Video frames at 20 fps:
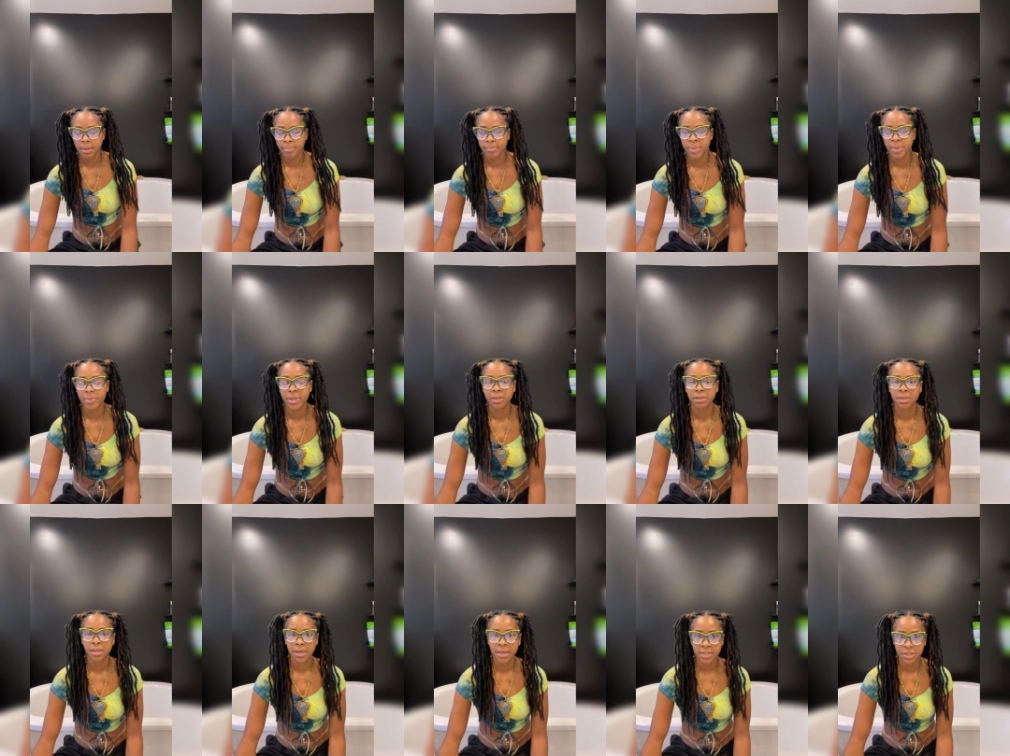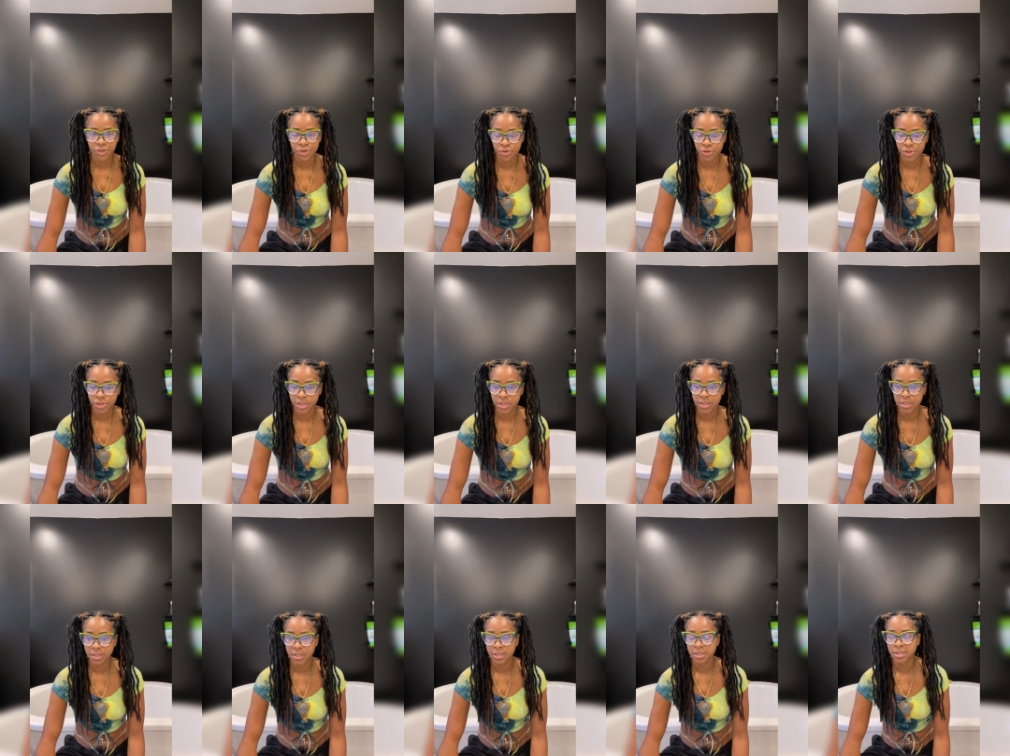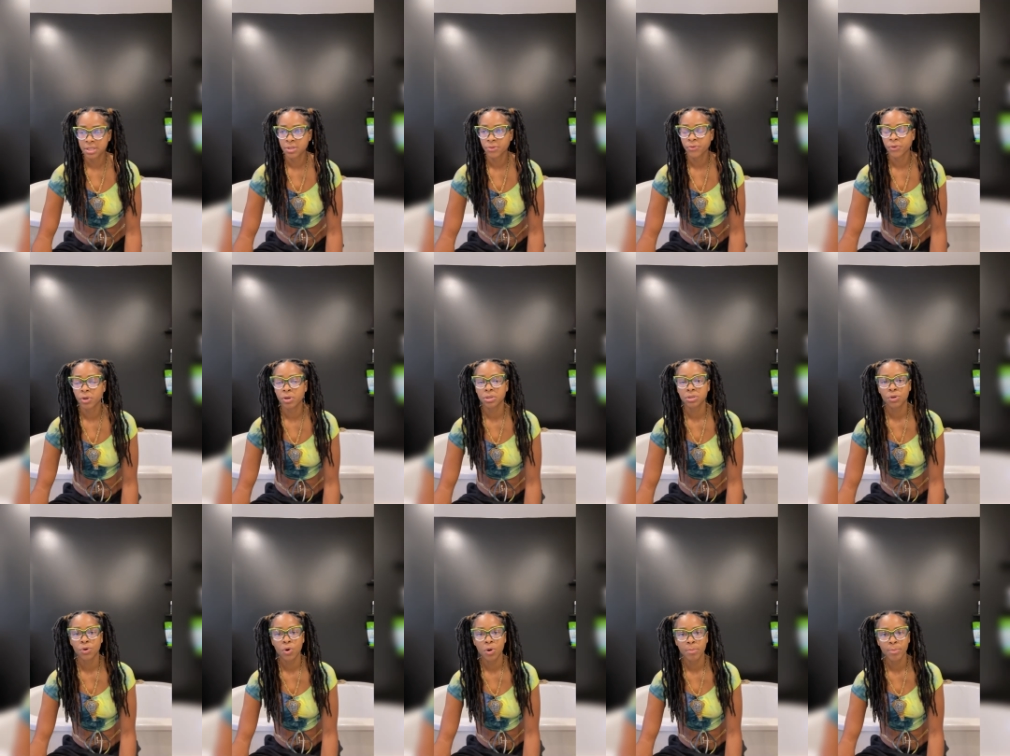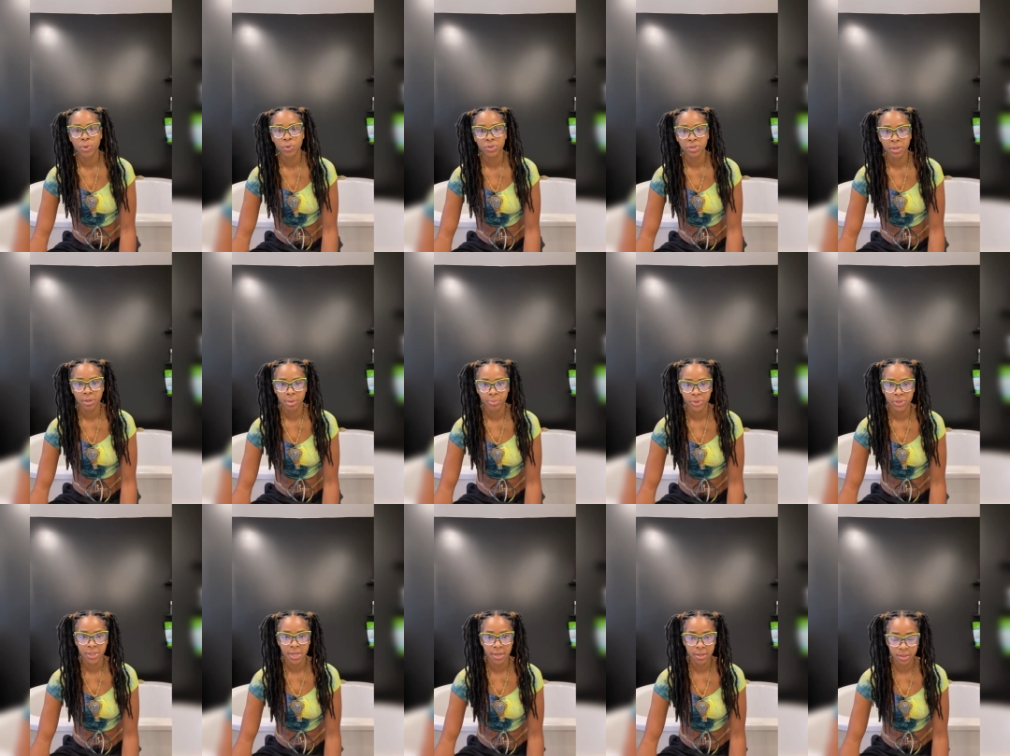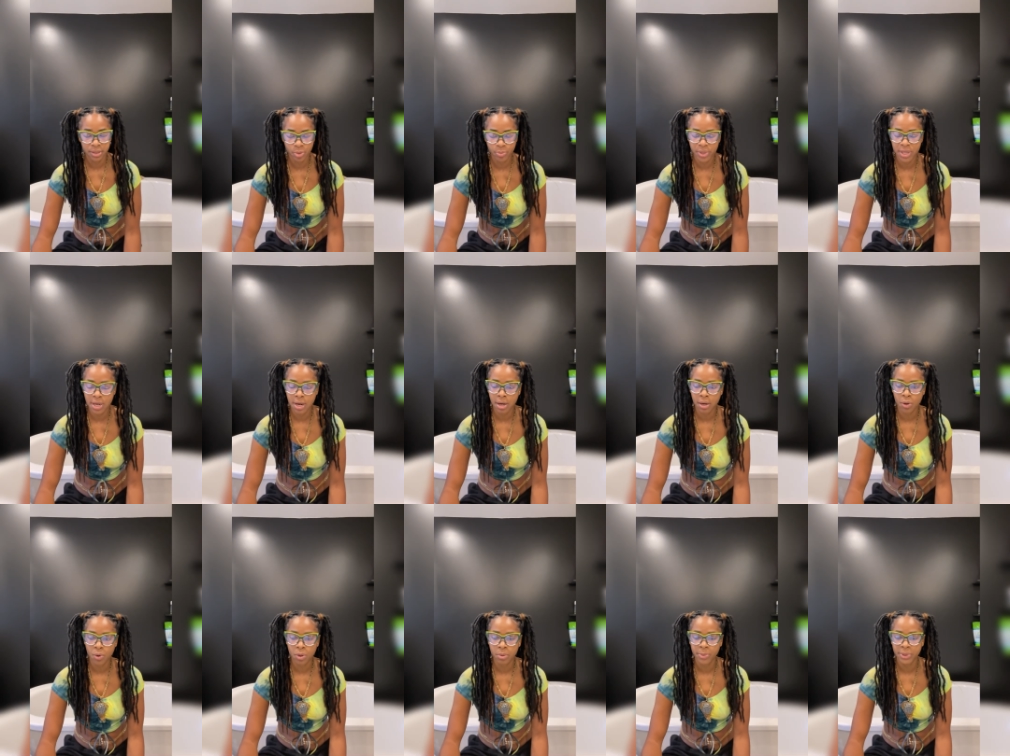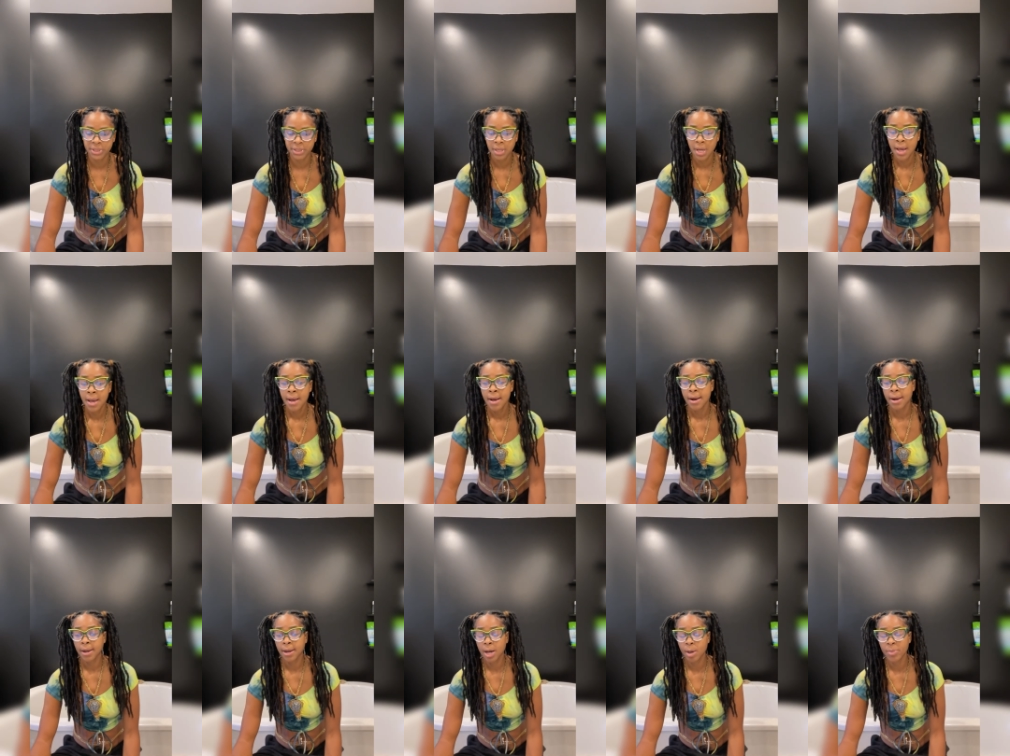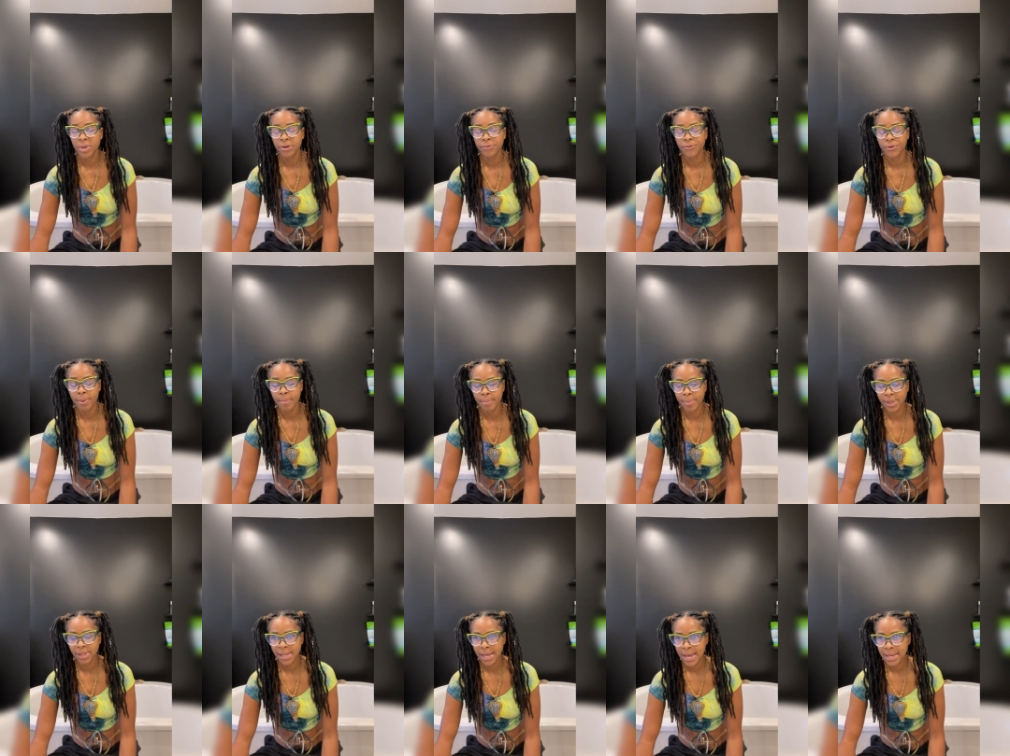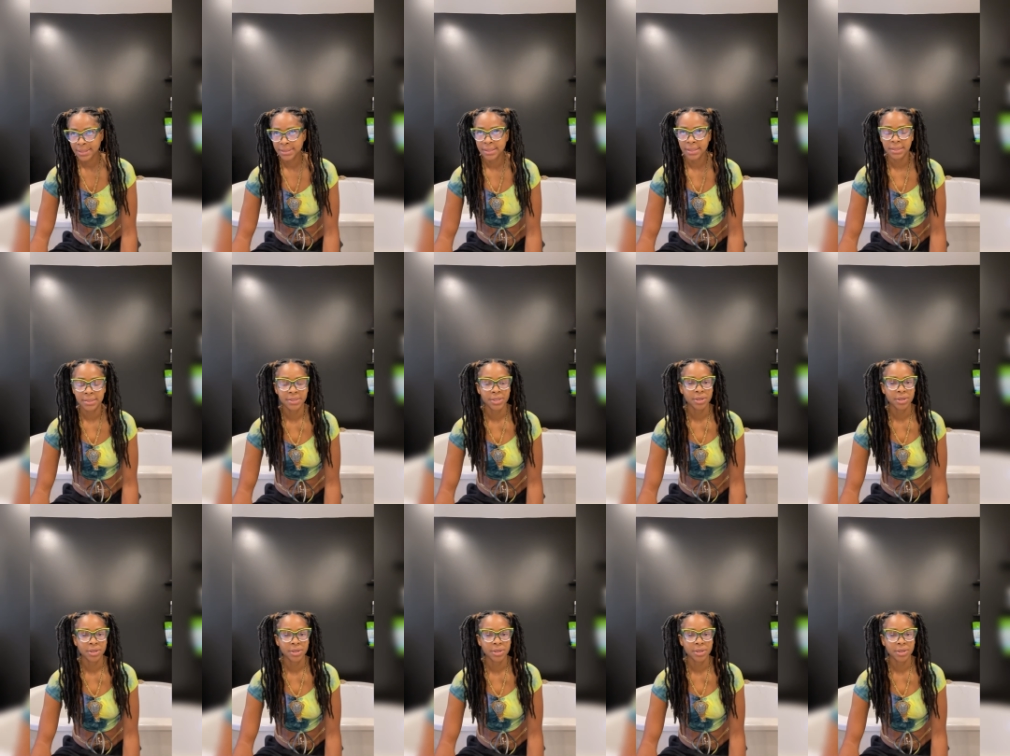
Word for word: mimicked estrogens, these false hormones that are pretending to be our hormones, are coming from plastics.